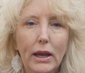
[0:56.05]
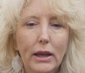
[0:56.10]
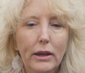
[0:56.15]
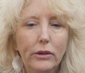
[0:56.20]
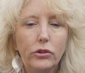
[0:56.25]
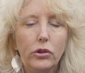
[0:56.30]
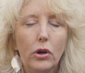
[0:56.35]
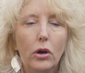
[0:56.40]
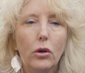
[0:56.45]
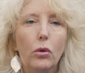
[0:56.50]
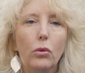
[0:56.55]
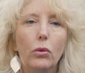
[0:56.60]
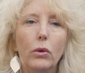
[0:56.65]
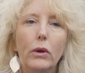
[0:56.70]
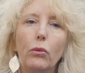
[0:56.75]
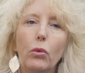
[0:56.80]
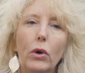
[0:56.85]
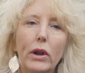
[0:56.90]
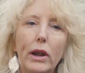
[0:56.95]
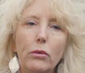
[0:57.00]
So
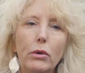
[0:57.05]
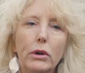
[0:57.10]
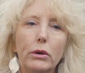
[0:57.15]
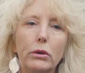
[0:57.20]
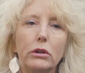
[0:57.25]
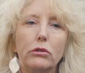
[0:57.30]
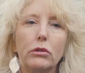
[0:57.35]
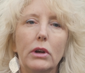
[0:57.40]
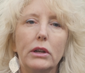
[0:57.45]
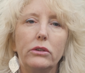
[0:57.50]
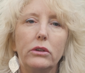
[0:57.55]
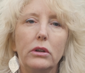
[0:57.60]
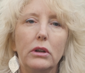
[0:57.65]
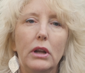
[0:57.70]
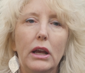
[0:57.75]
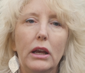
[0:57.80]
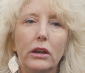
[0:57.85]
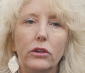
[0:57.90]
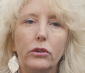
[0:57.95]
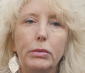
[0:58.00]
what I want to address
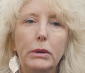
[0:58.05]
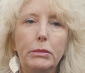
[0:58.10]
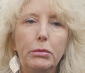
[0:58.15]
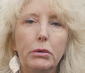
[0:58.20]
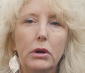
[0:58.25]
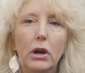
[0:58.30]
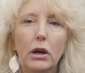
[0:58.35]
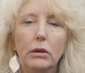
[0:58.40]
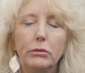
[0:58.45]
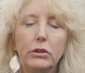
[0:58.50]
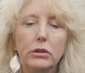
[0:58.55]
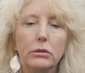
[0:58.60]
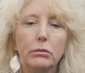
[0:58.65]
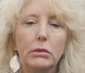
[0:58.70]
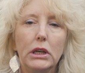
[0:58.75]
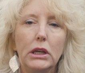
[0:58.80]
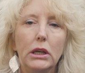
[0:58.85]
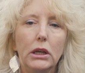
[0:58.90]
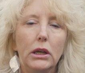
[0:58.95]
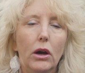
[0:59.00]
today is people come to
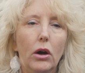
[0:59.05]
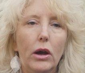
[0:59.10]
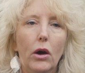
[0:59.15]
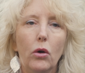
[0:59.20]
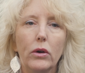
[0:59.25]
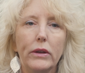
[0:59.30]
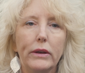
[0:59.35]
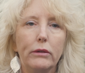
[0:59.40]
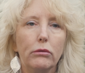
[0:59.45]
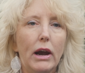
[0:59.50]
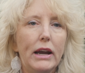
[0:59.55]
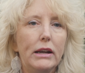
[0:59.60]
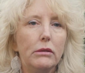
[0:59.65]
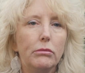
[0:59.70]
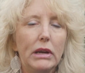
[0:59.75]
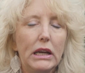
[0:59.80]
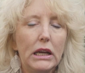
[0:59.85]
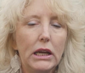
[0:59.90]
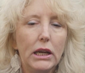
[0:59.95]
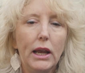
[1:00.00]
me or they write
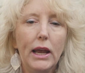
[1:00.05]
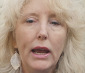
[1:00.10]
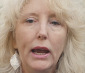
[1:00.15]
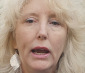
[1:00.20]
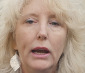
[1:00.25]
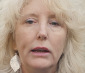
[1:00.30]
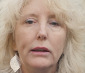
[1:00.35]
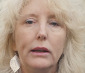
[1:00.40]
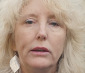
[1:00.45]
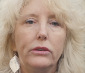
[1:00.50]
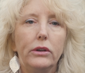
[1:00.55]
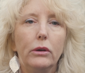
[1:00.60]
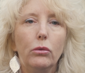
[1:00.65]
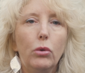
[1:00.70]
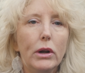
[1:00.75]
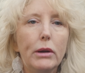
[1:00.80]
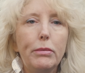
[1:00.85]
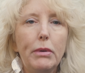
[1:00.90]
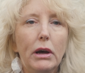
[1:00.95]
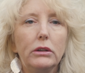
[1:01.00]
me and they say,
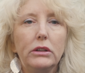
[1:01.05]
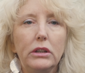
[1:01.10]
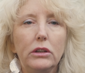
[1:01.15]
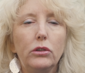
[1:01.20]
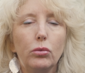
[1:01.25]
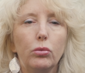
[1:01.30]
what about these